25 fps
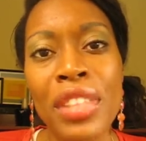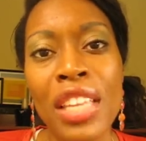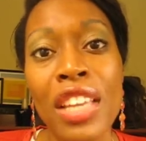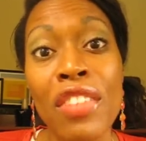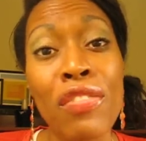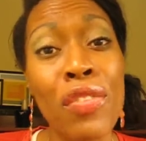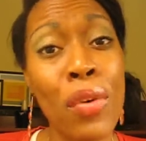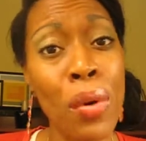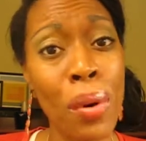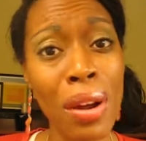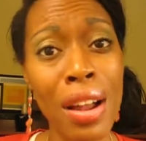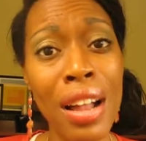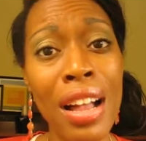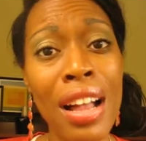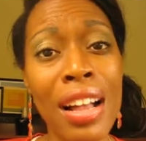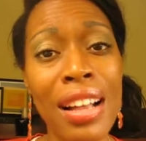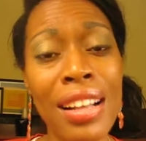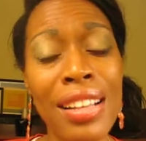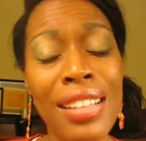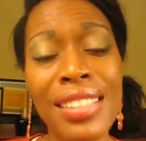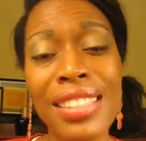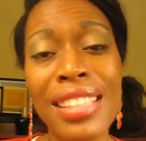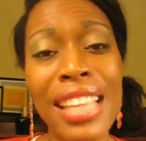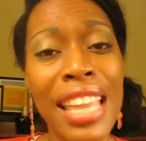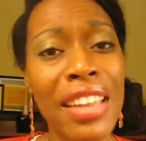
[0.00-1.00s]
for
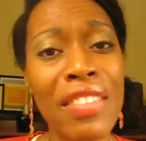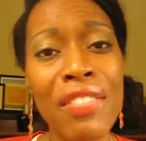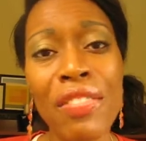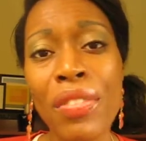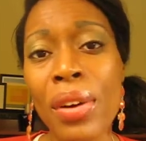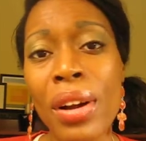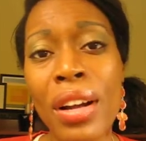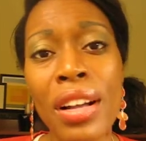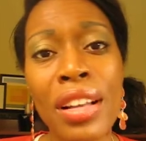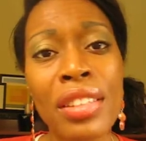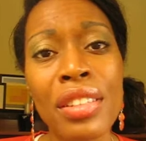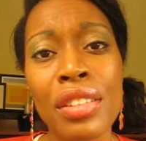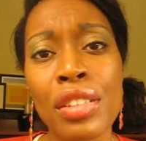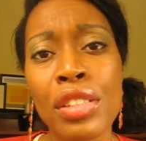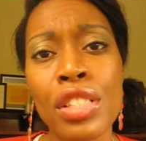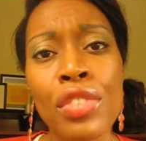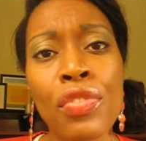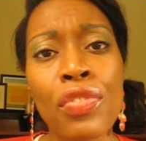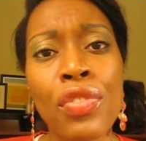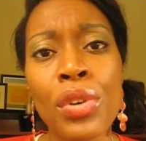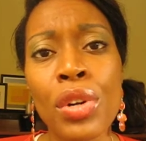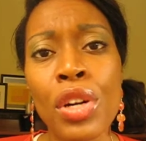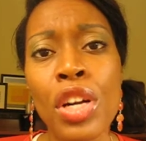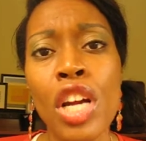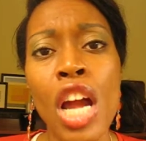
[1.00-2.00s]
us and for others,
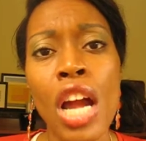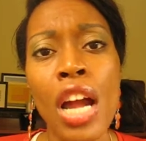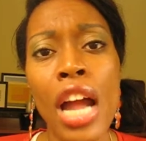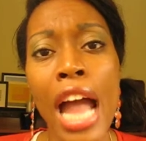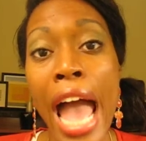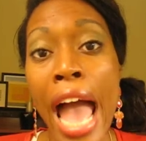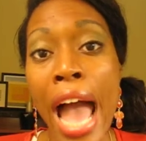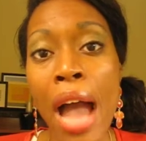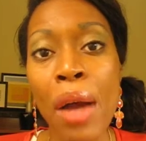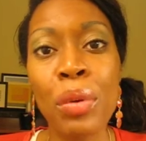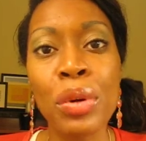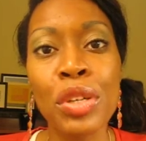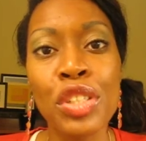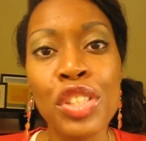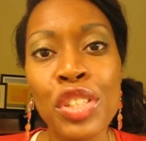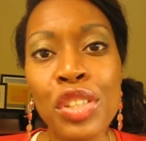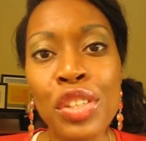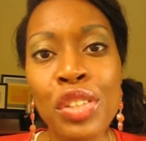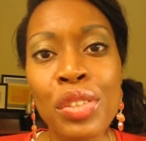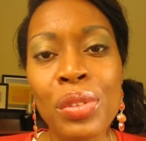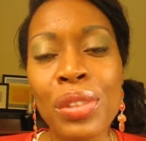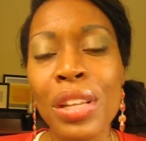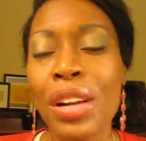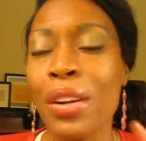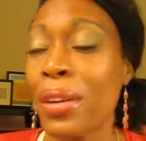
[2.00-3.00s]
for our
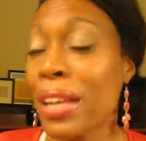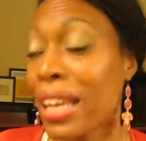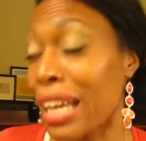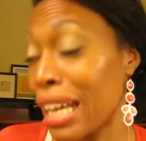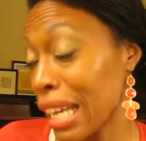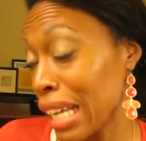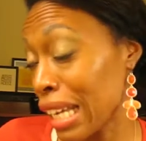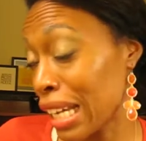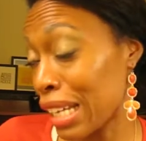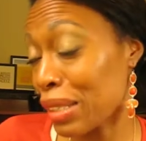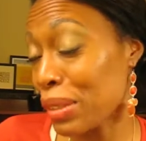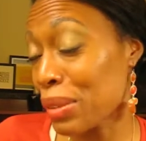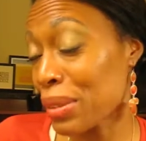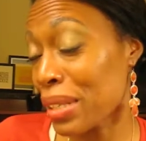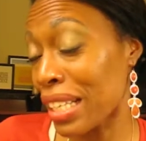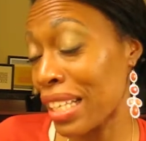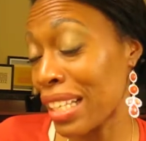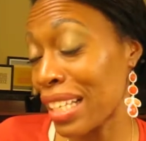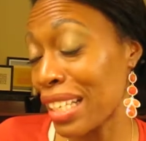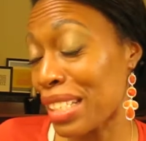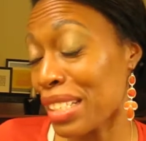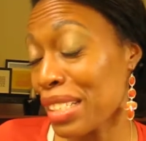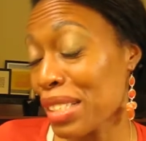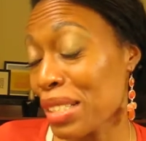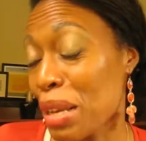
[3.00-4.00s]
children. Okay, I ain't got no
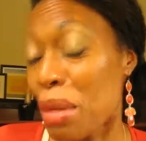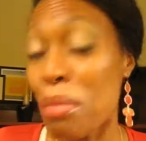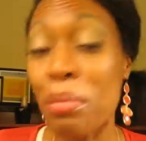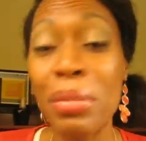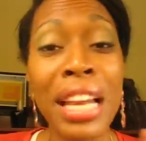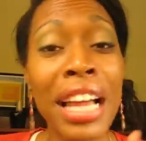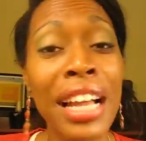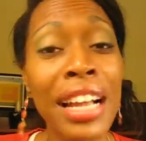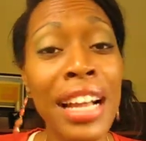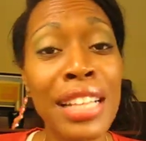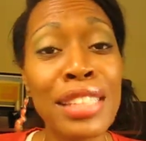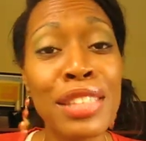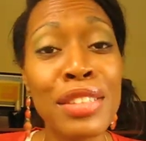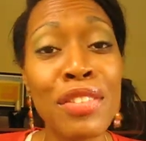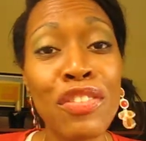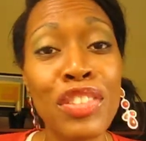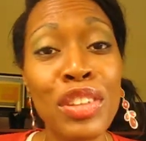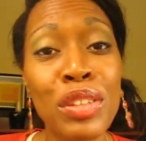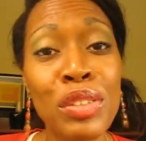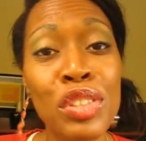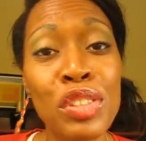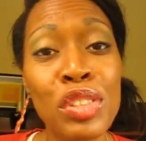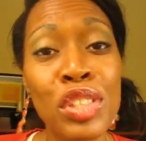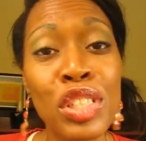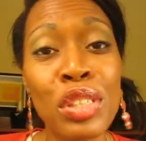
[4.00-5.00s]
kids, but I got some
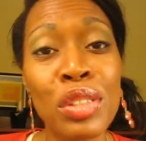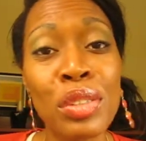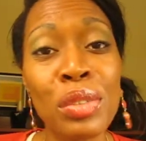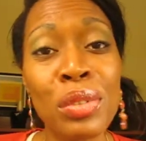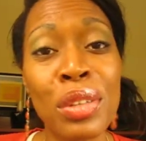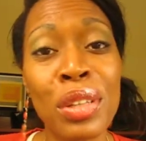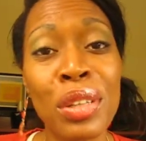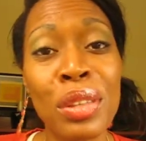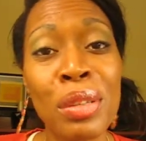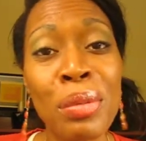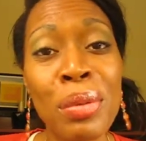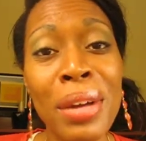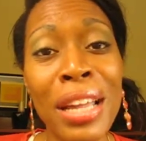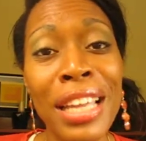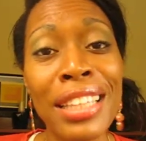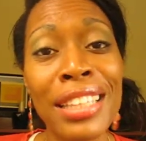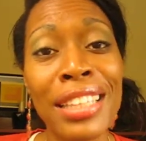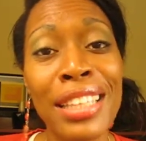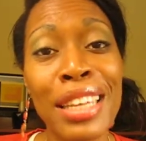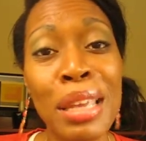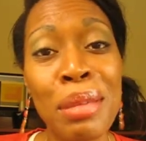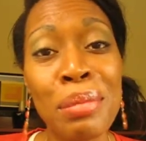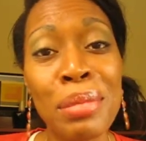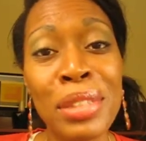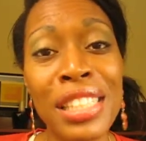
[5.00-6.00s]
future children on the way in the
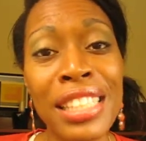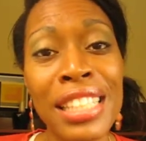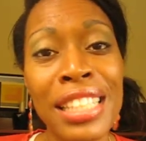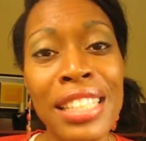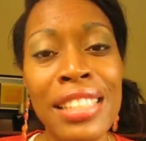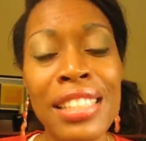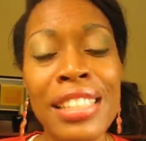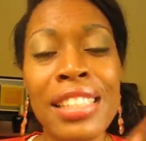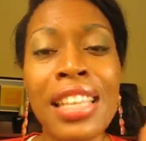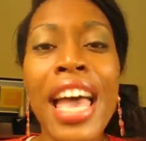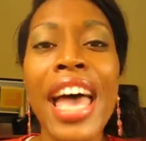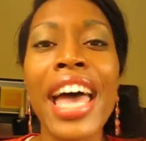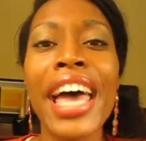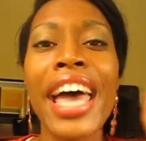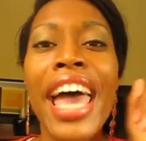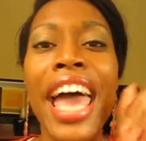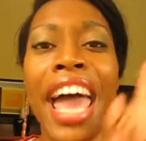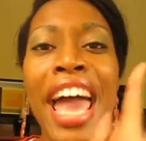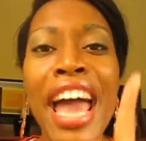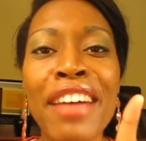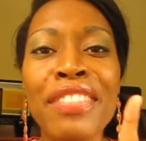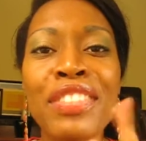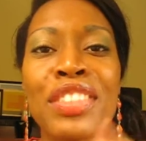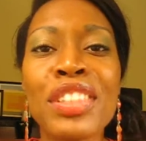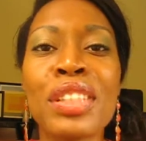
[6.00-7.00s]
name of Jesus
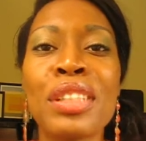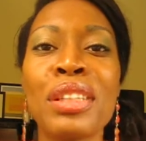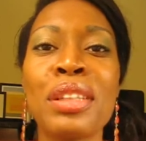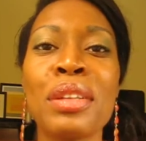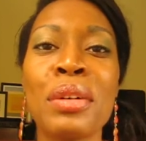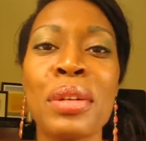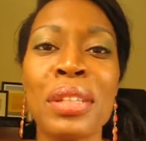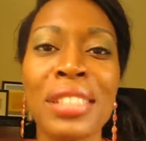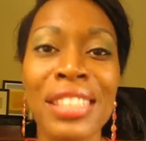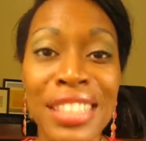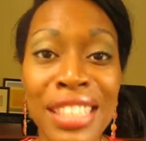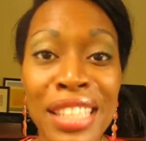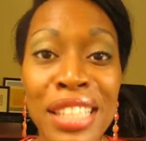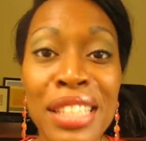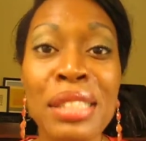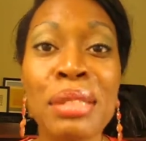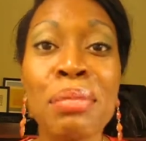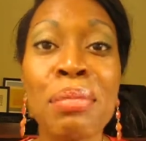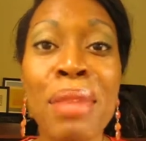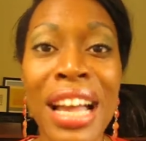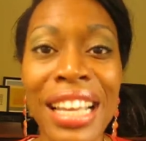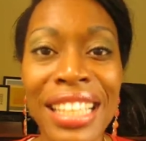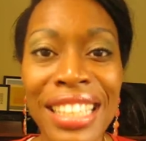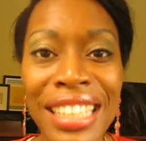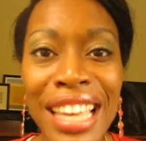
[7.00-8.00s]
after the Lord sends
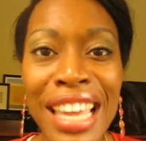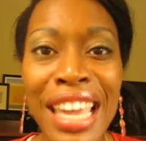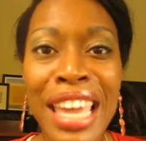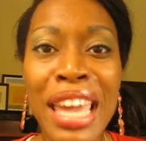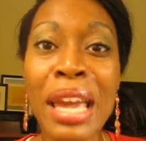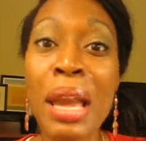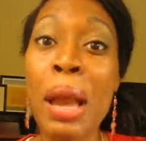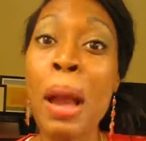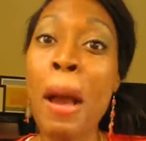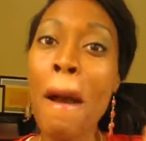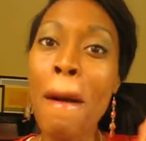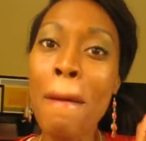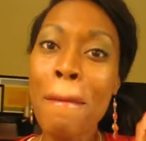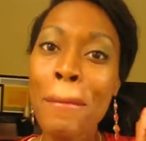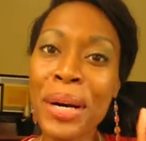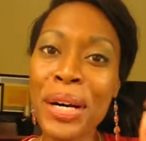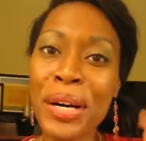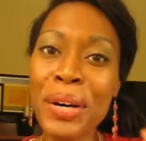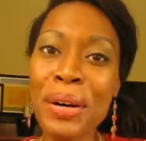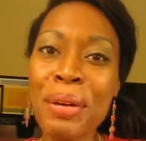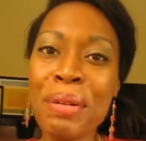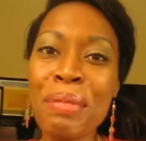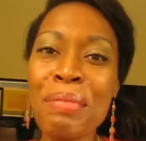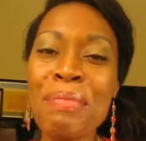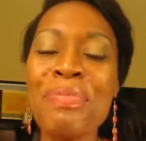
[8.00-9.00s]
my king.
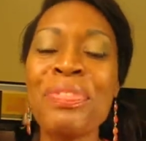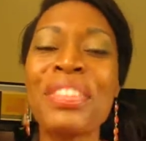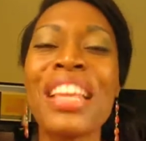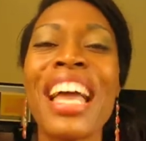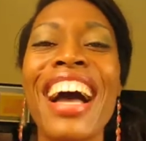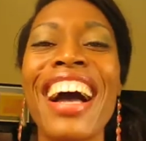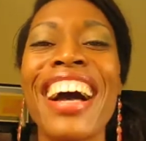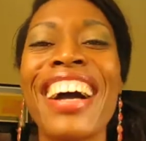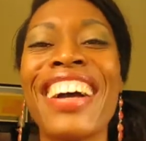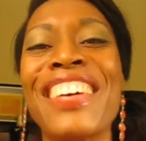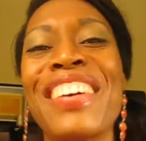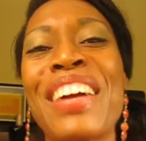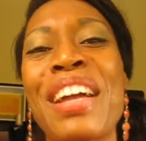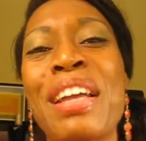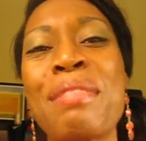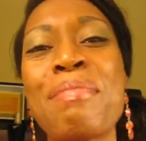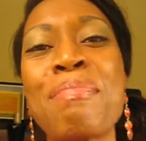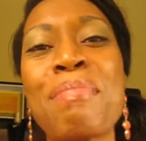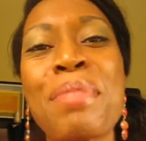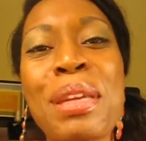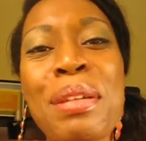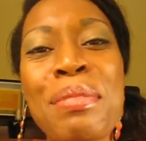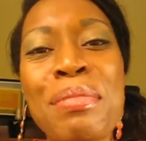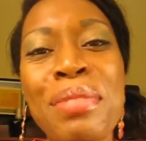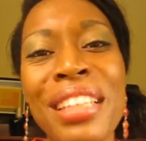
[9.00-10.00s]
Boom! All right,
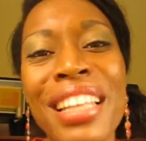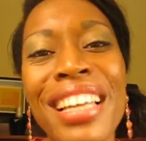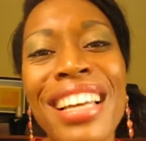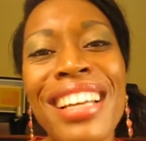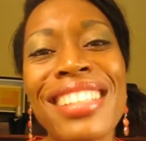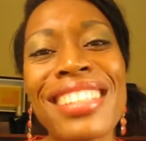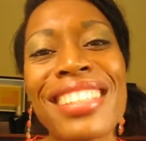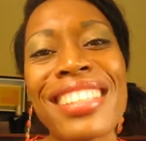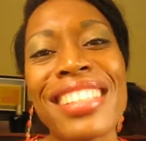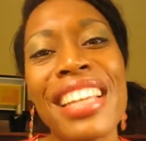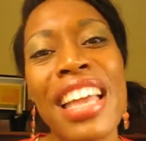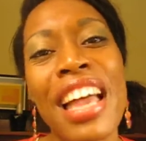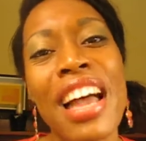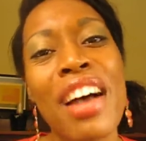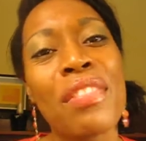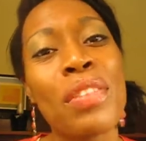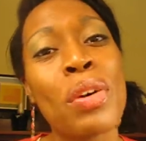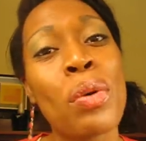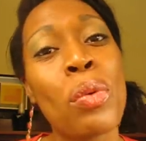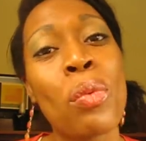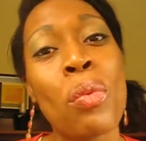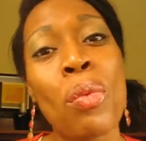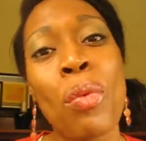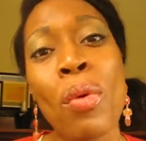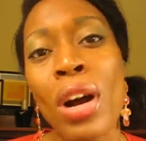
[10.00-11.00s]
be blessed and have a
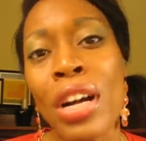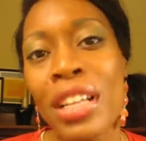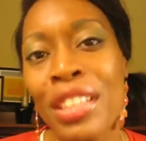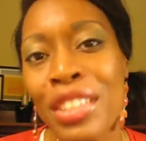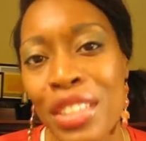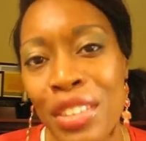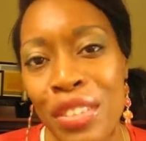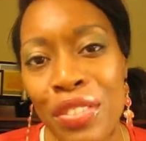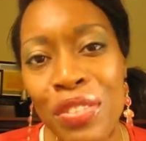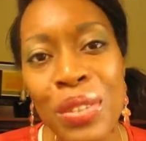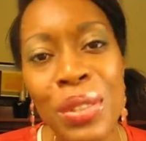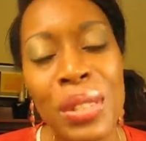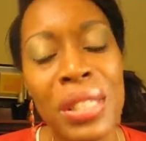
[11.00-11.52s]
wonderful